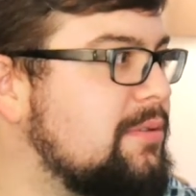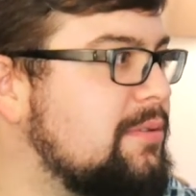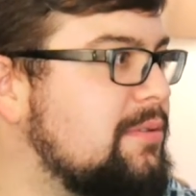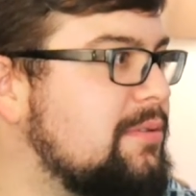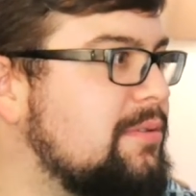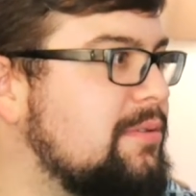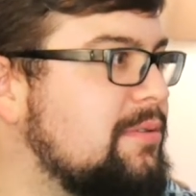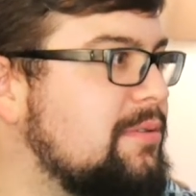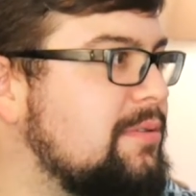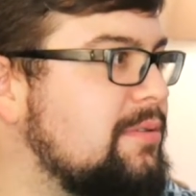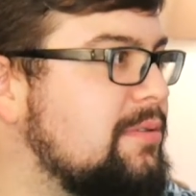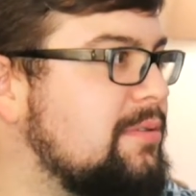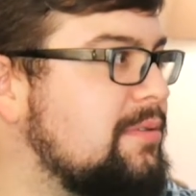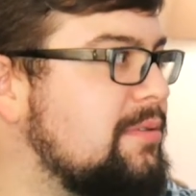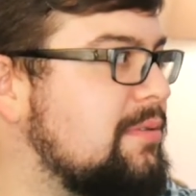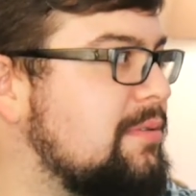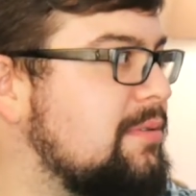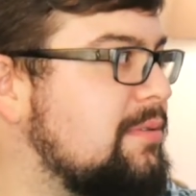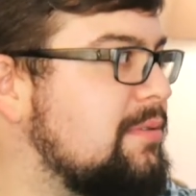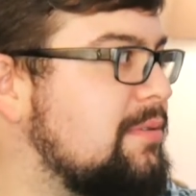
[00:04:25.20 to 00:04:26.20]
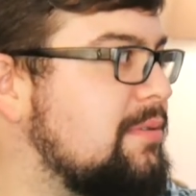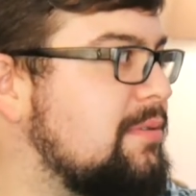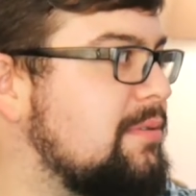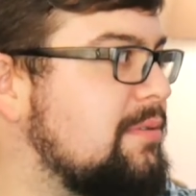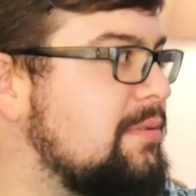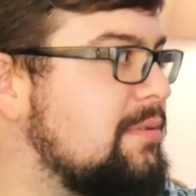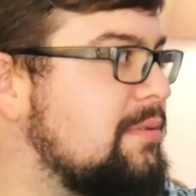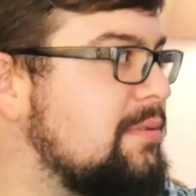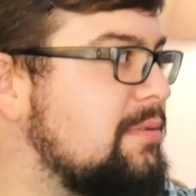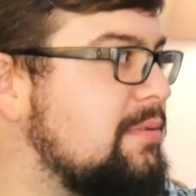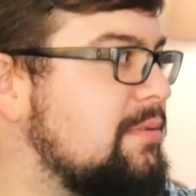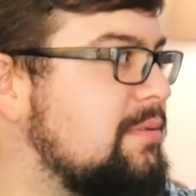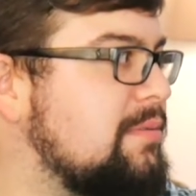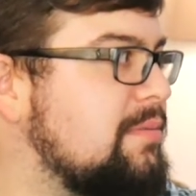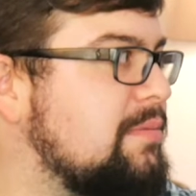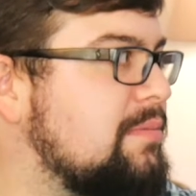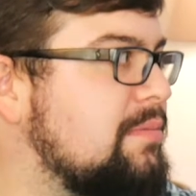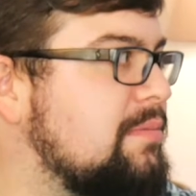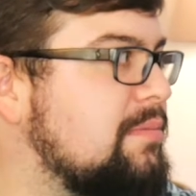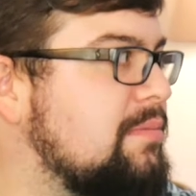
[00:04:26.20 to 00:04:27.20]

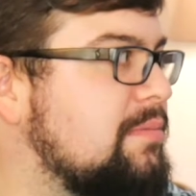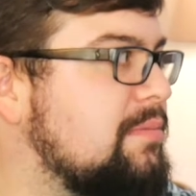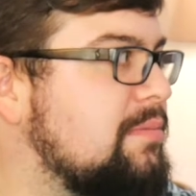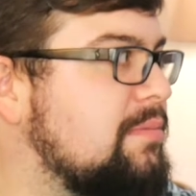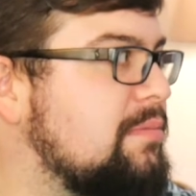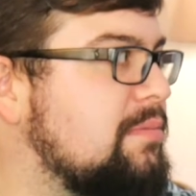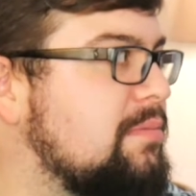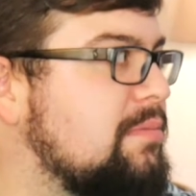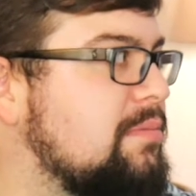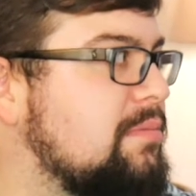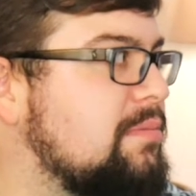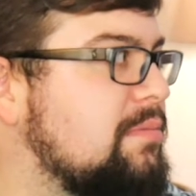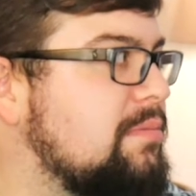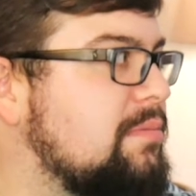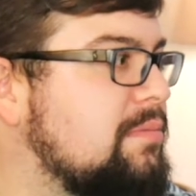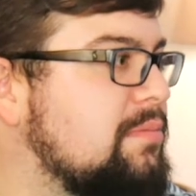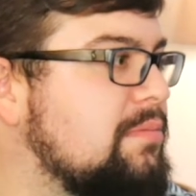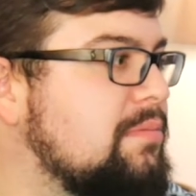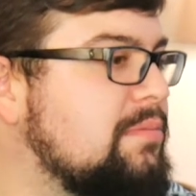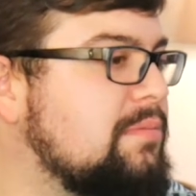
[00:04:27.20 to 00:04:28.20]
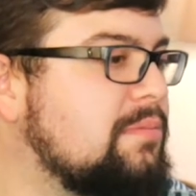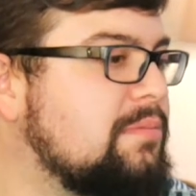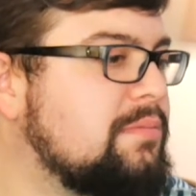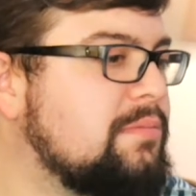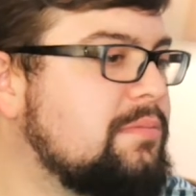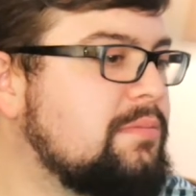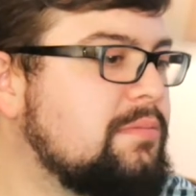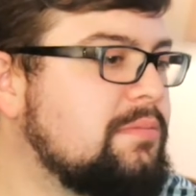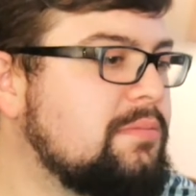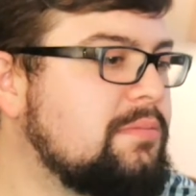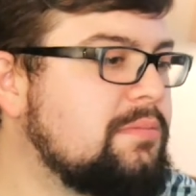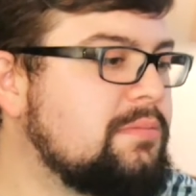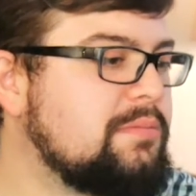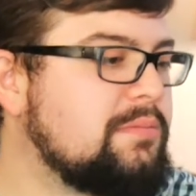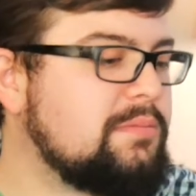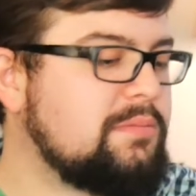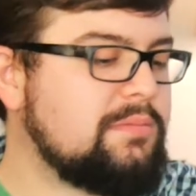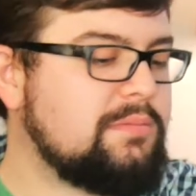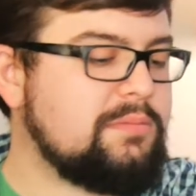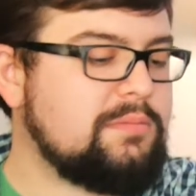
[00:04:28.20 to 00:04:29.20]

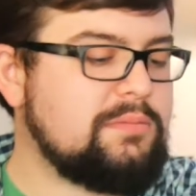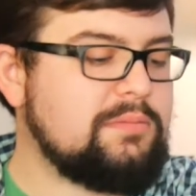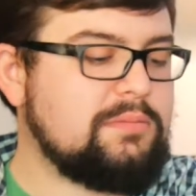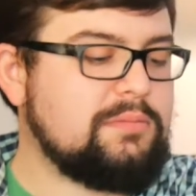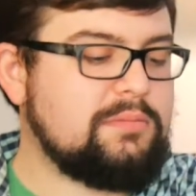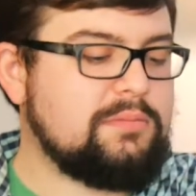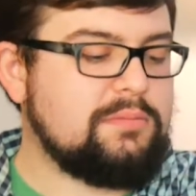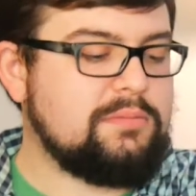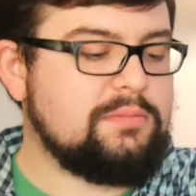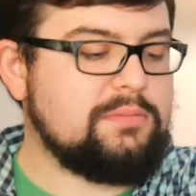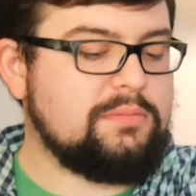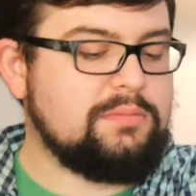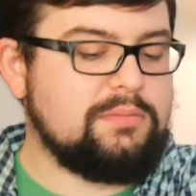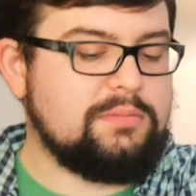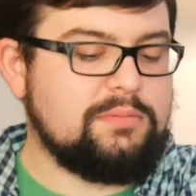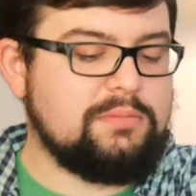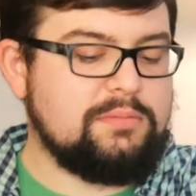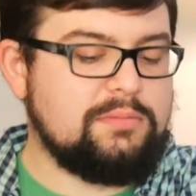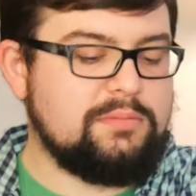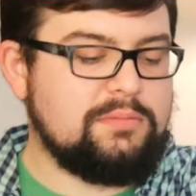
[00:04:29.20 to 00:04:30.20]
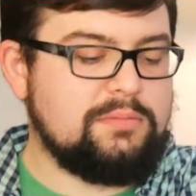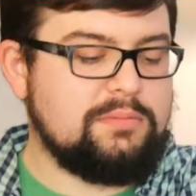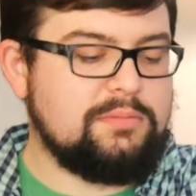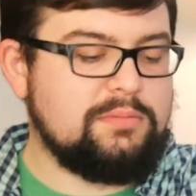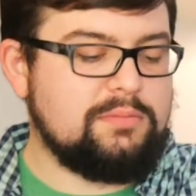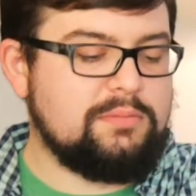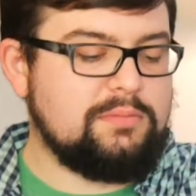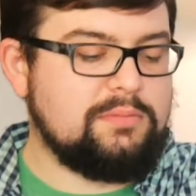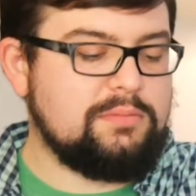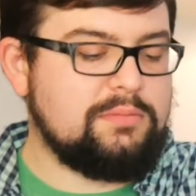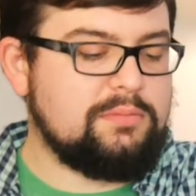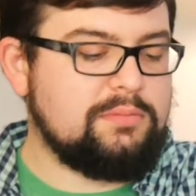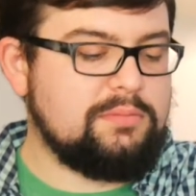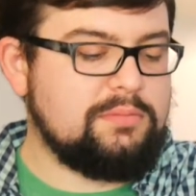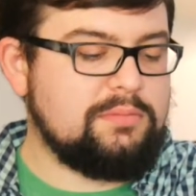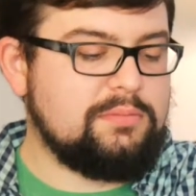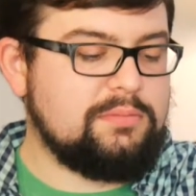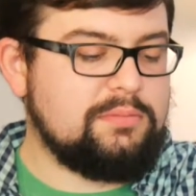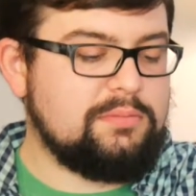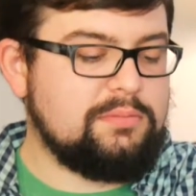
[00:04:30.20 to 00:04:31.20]

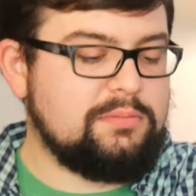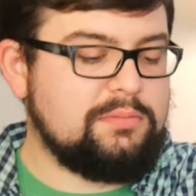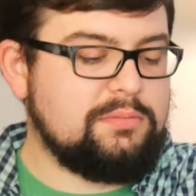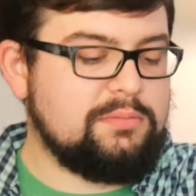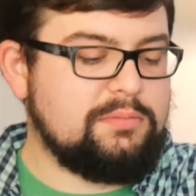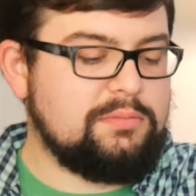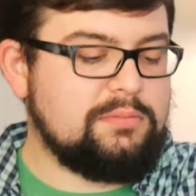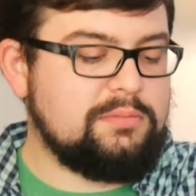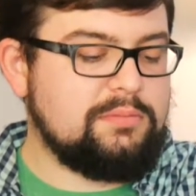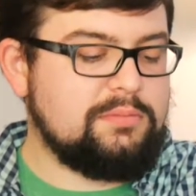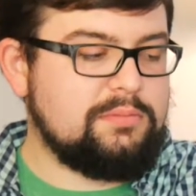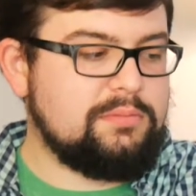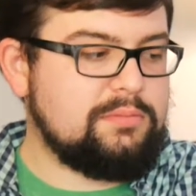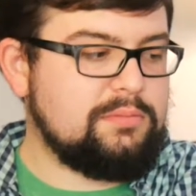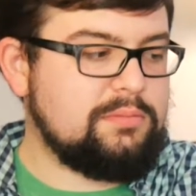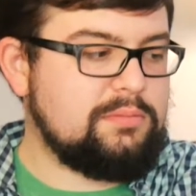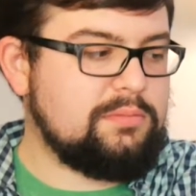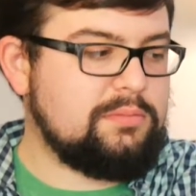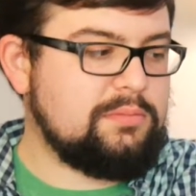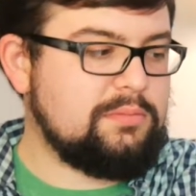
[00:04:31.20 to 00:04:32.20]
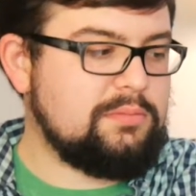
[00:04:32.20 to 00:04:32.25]
[no speech]